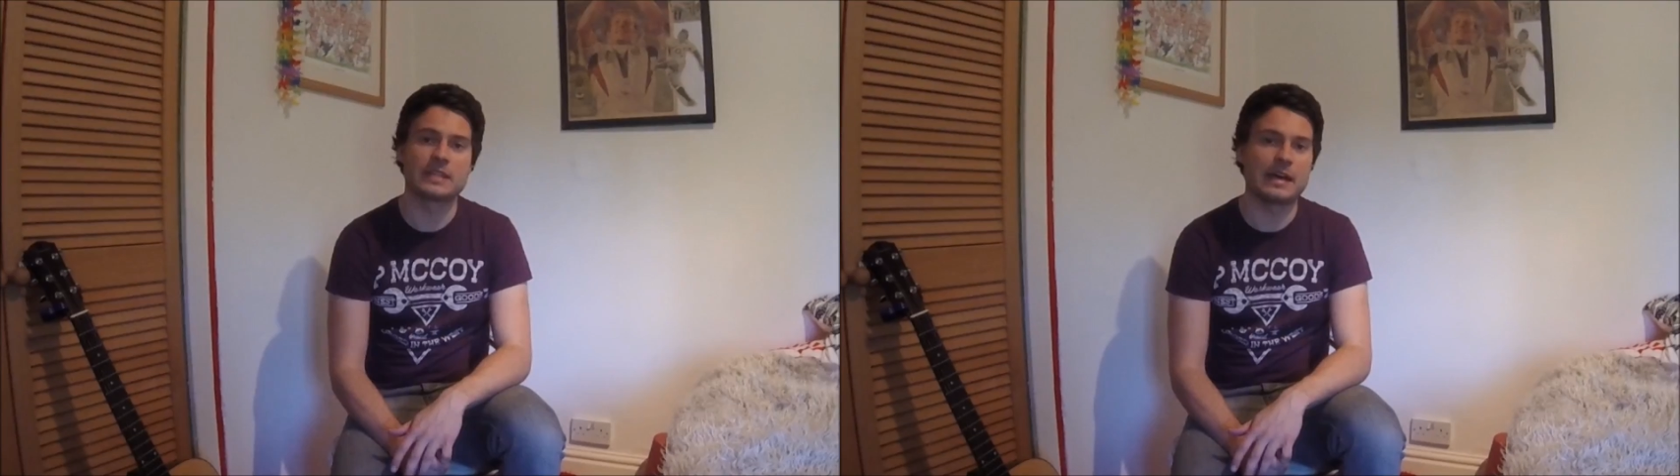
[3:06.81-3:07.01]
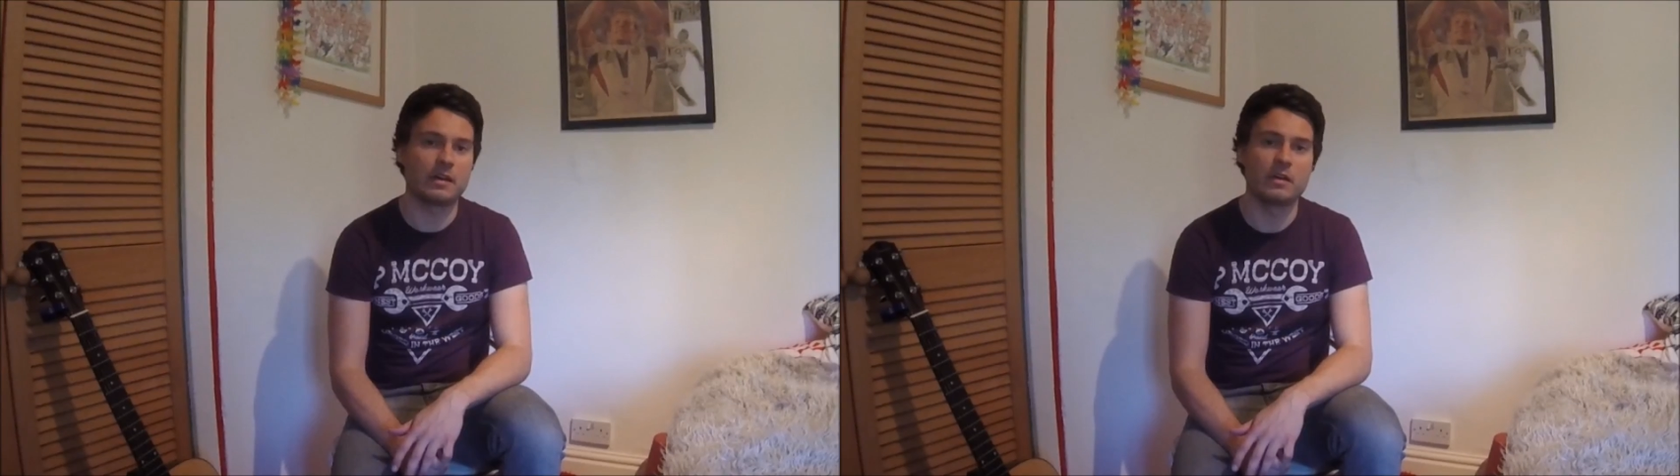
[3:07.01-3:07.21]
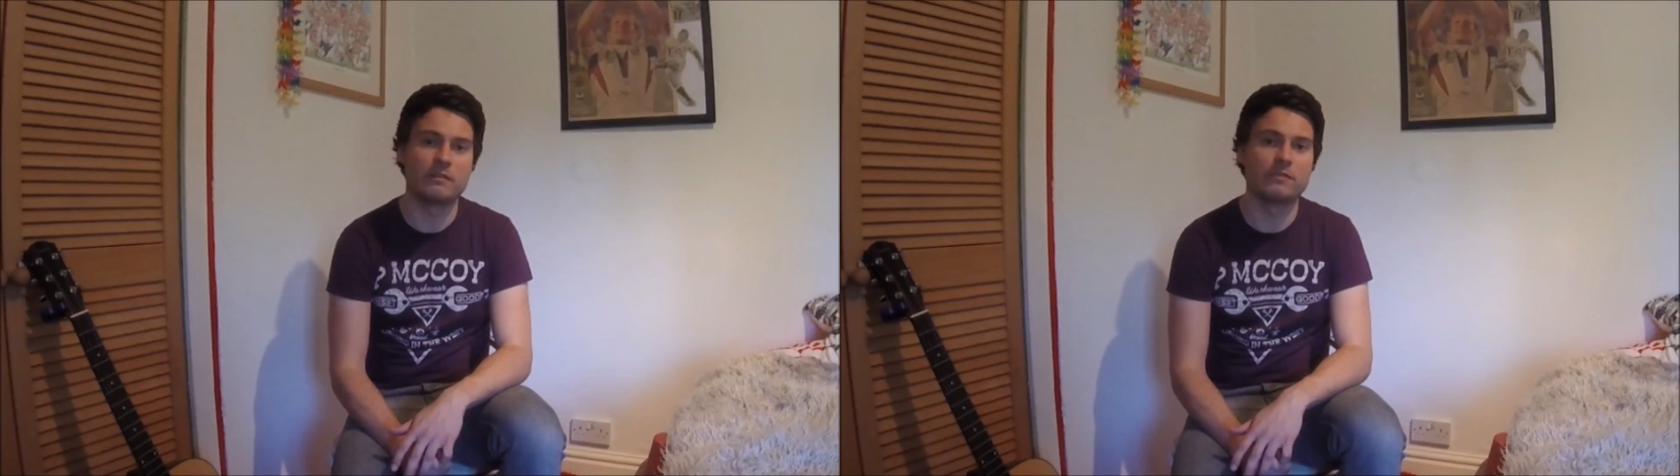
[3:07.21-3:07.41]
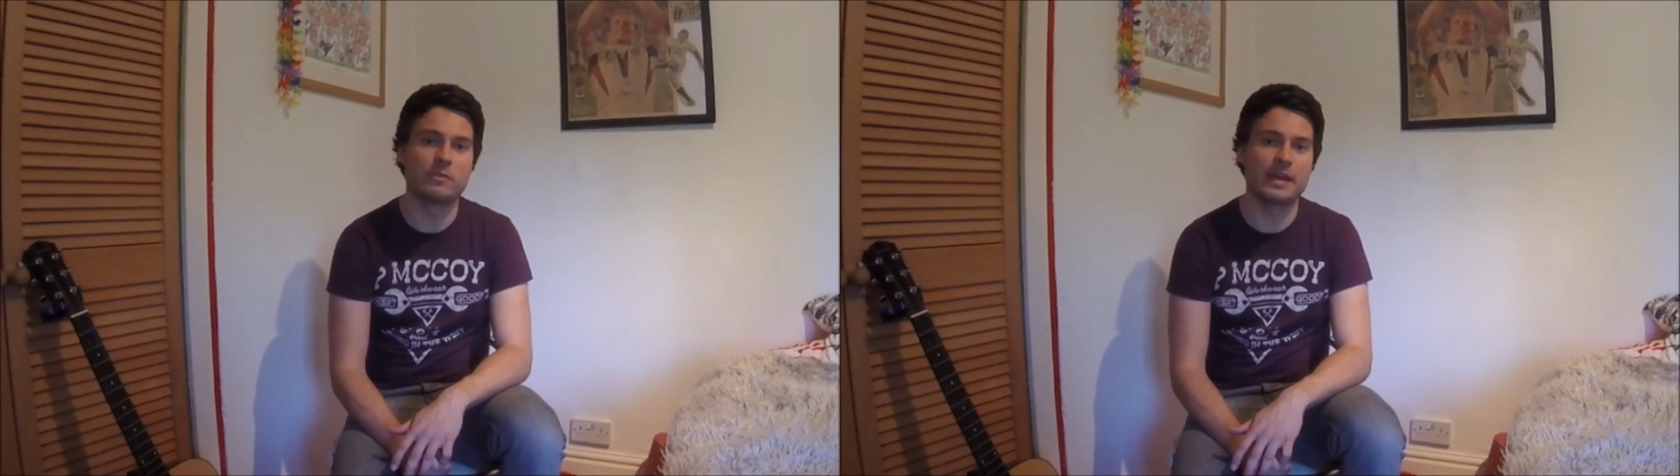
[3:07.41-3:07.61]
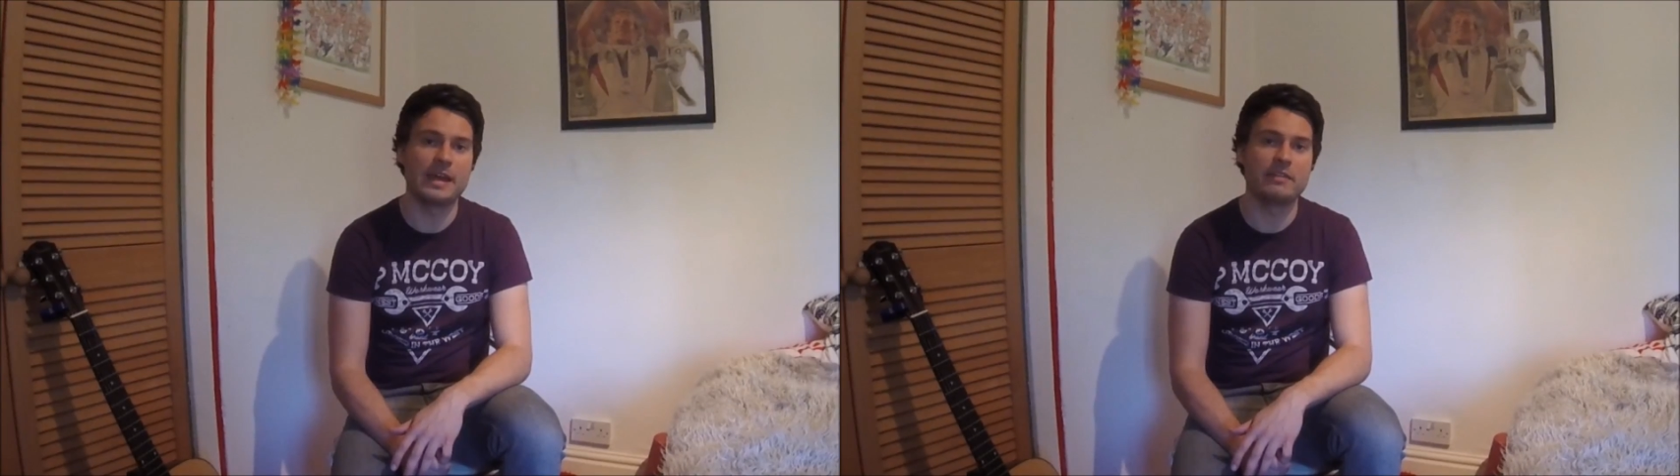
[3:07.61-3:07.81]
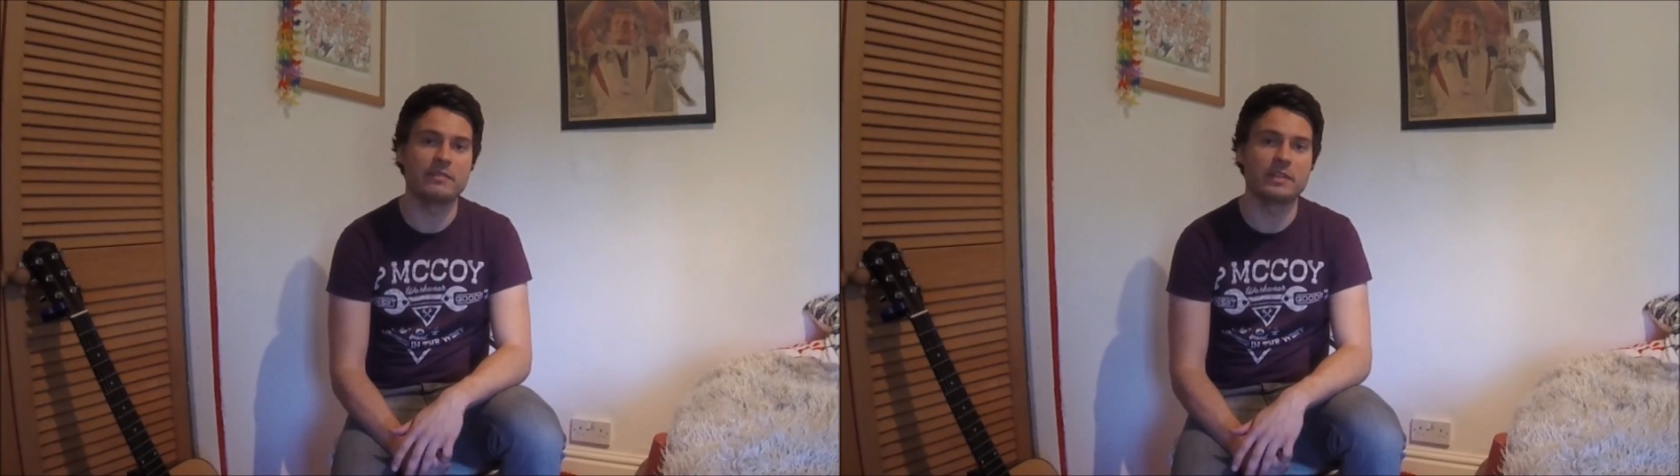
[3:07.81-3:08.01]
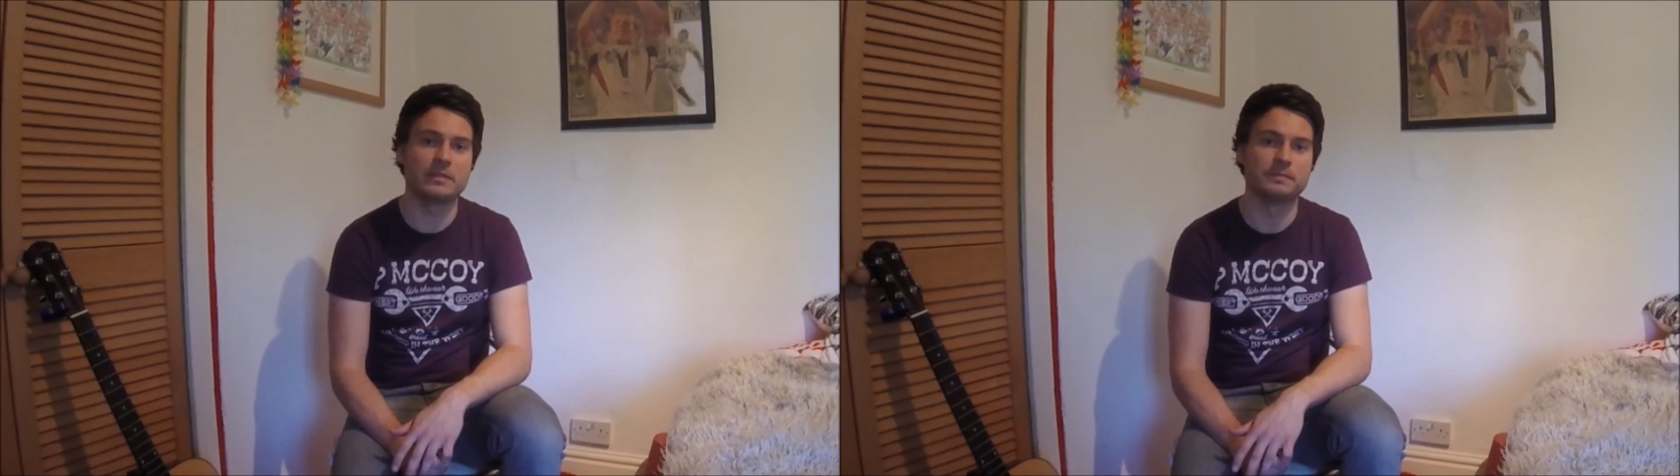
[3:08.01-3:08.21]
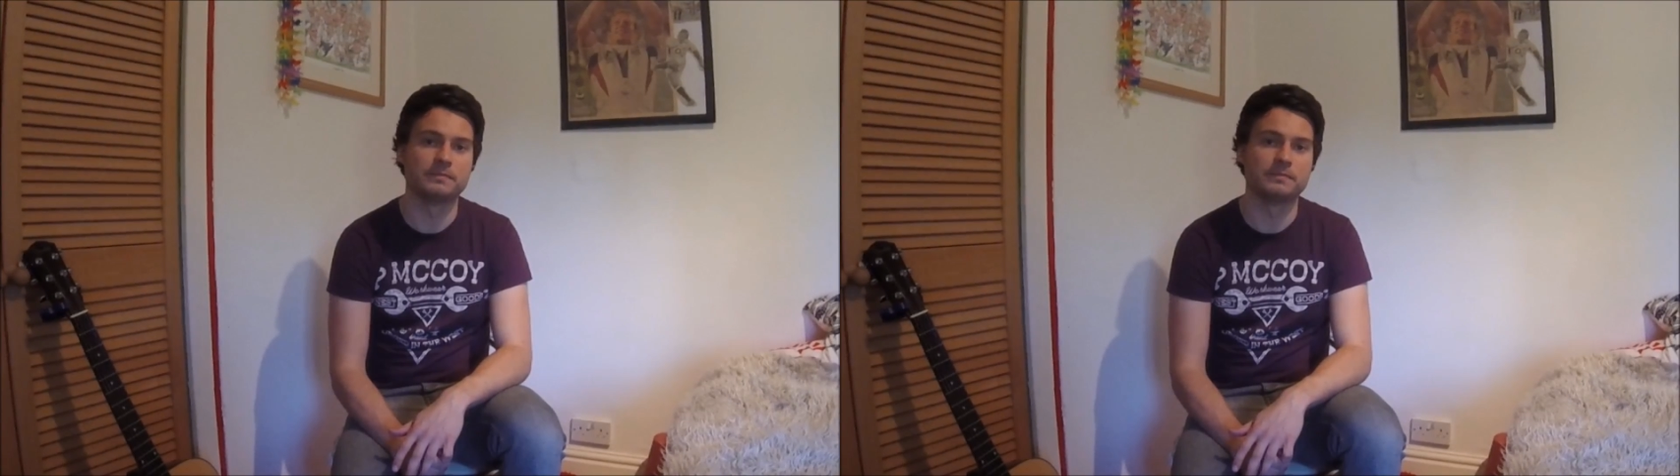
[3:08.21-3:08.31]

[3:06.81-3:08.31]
that hurtful behaviour.